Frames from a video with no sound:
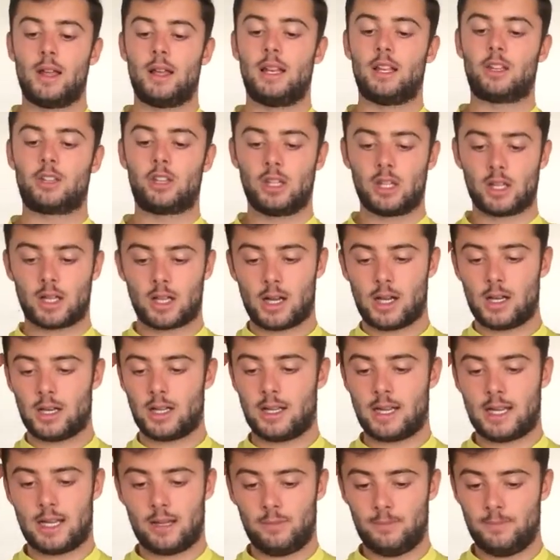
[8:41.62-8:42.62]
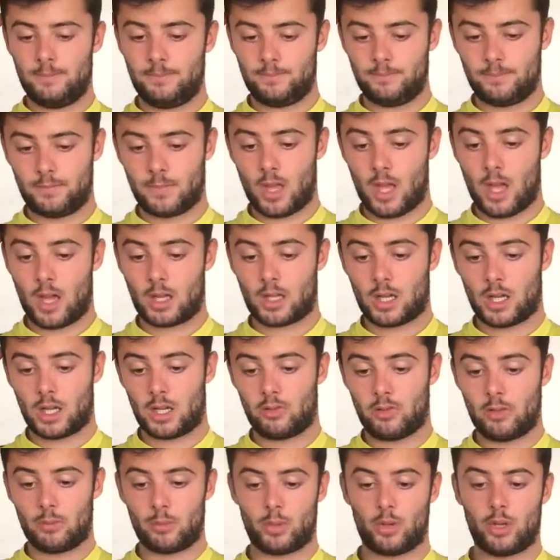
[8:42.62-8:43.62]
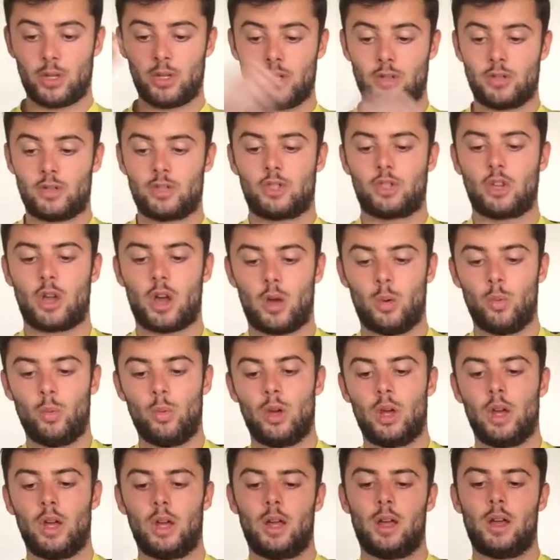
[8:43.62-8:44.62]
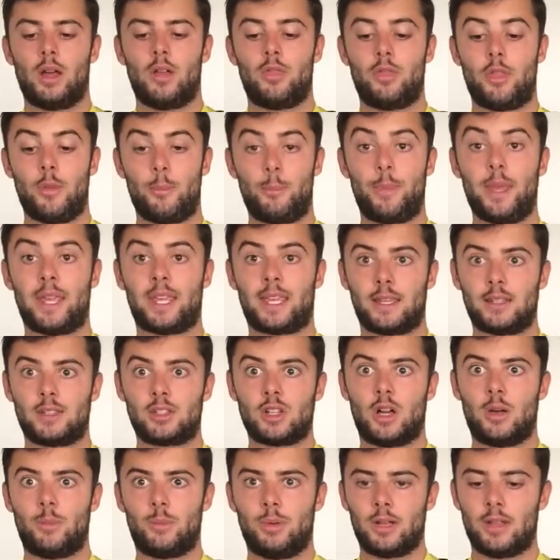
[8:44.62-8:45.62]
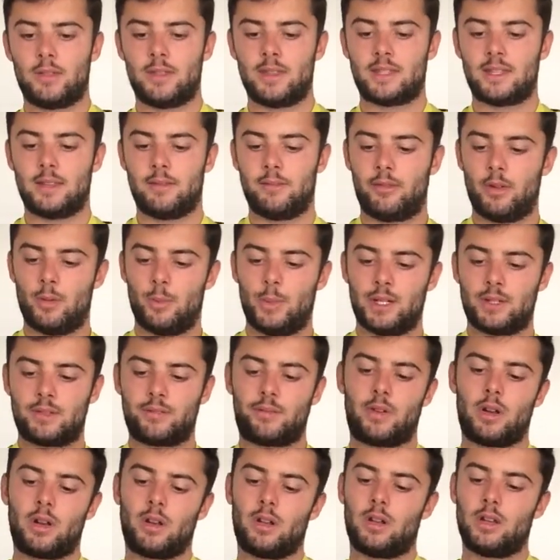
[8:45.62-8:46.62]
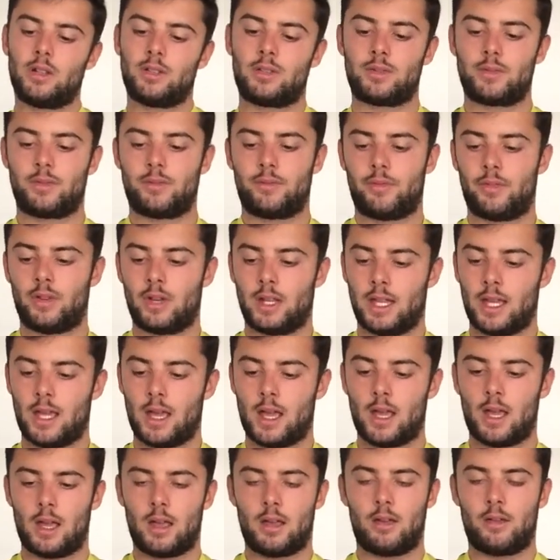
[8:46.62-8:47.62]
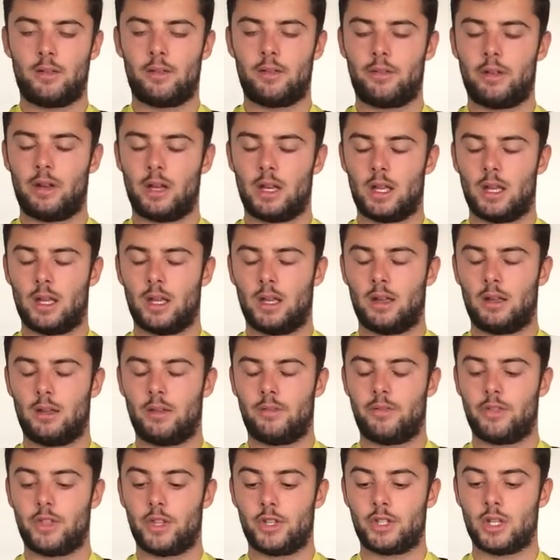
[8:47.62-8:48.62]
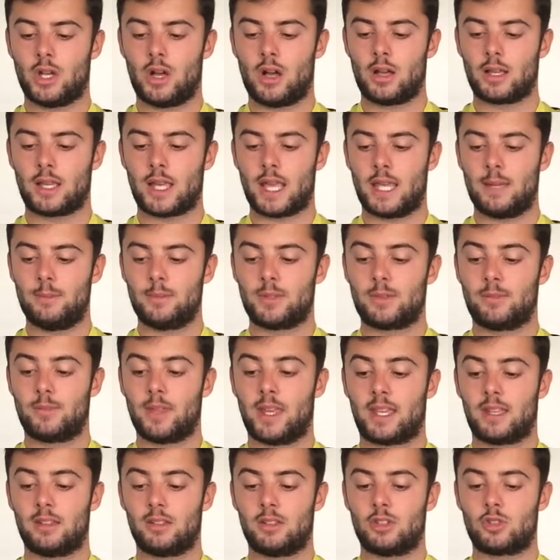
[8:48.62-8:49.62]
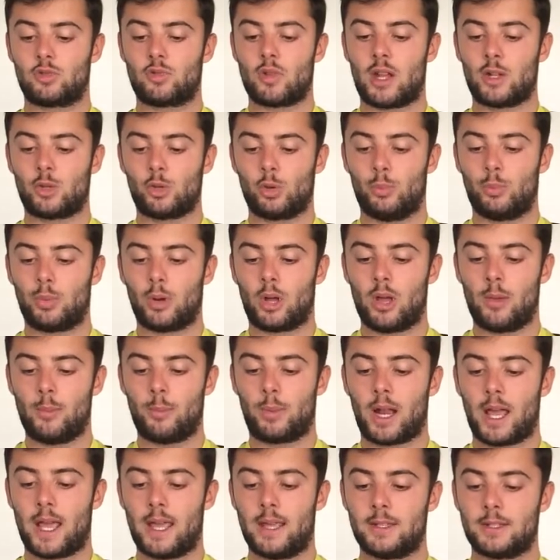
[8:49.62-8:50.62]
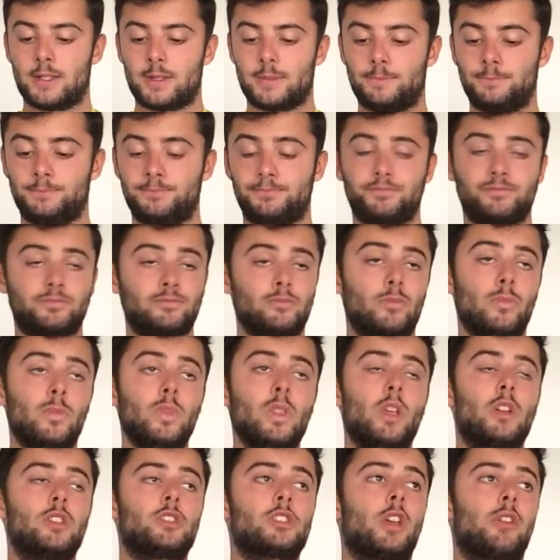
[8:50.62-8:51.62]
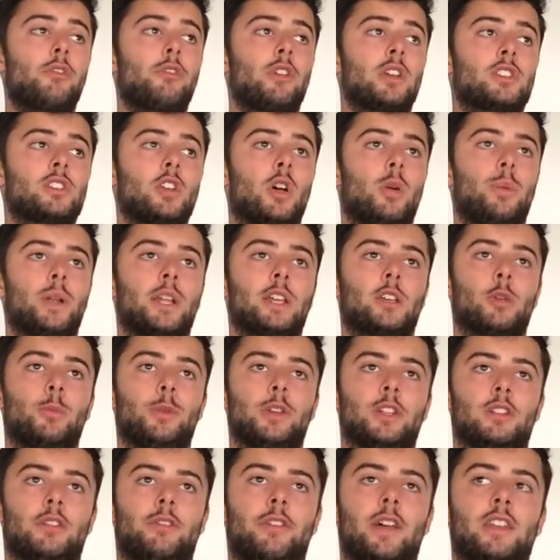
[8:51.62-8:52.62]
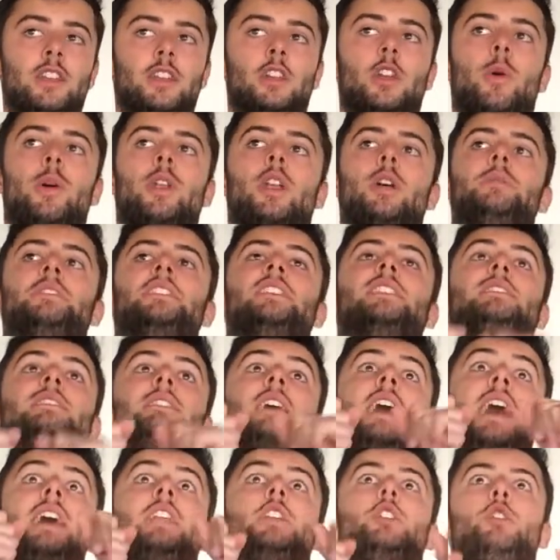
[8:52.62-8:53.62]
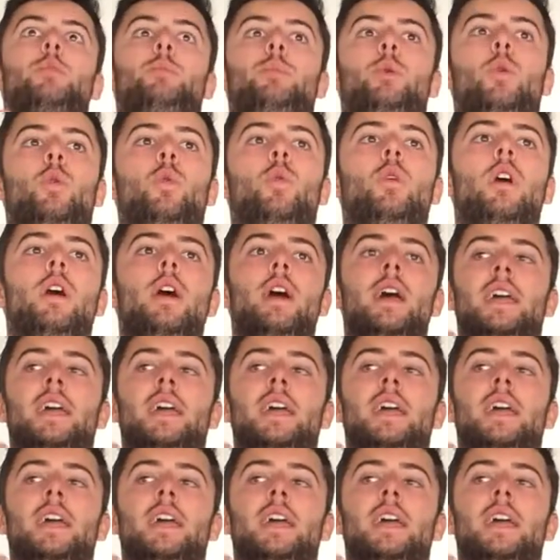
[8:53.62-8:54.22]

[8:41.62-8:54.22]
Looking at colour now, colour and brightness. So the big example of this is floodlights for the dark games. They can distract the blind players. So for example, it could be a defender going up to the head of the ball.